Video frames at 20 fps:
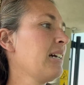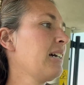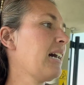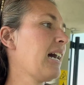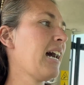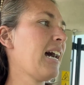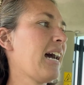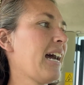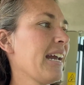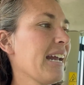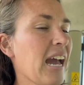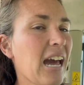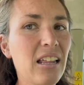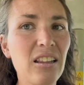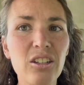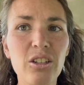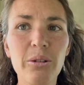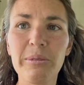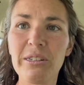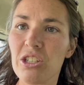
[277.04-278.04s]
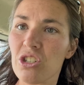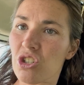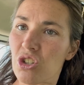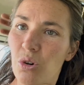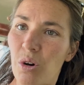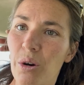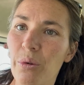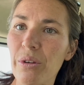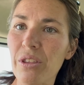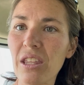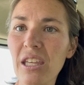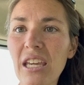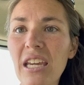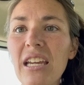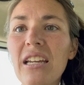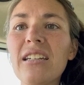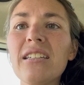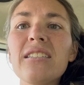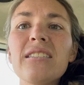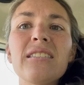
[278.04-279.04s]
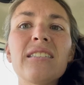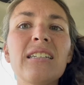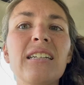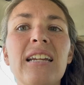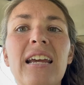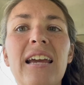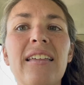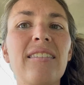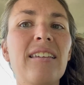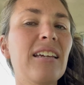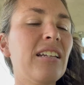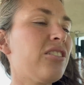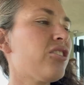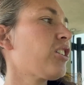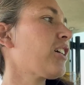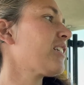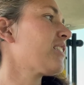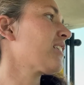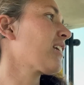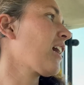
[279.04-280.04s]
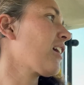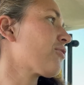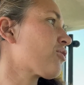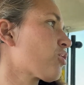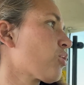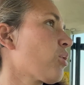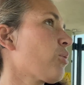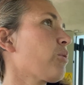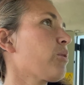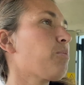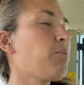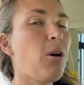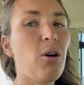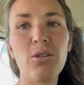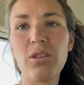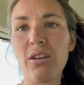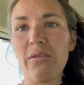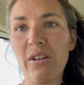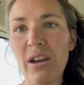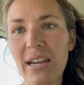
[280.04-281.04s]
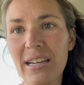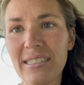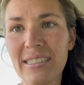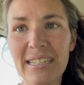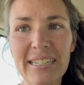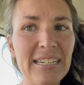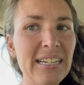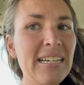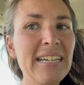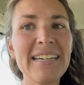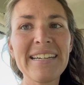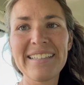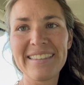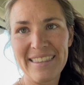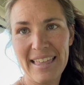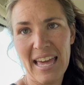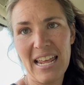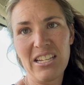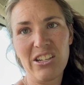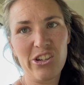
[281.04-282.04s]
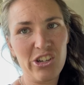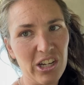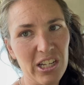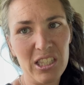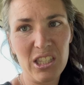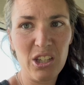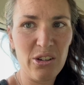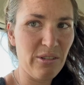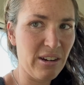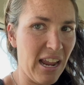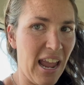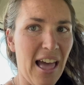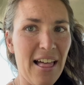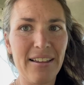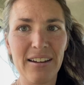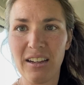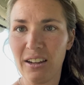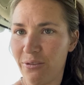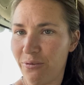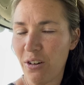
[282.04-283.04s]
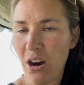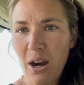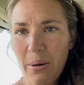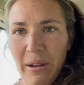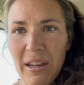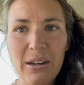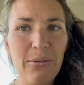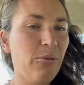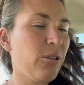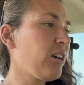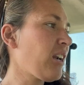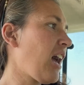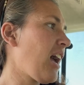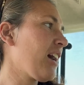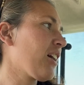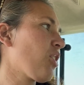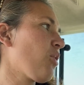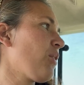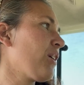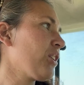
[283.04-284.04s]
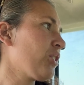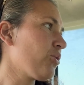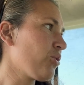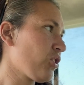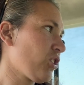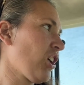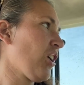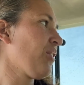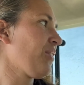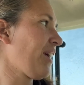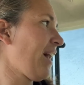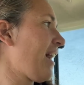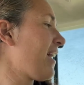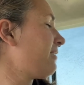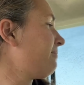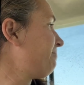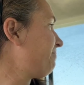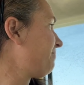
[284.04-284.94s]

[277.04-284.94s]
uh, I got a little bit short with Keaton, and then Jason got short with both of us, and that's just the reality of farming. We're not going to share that,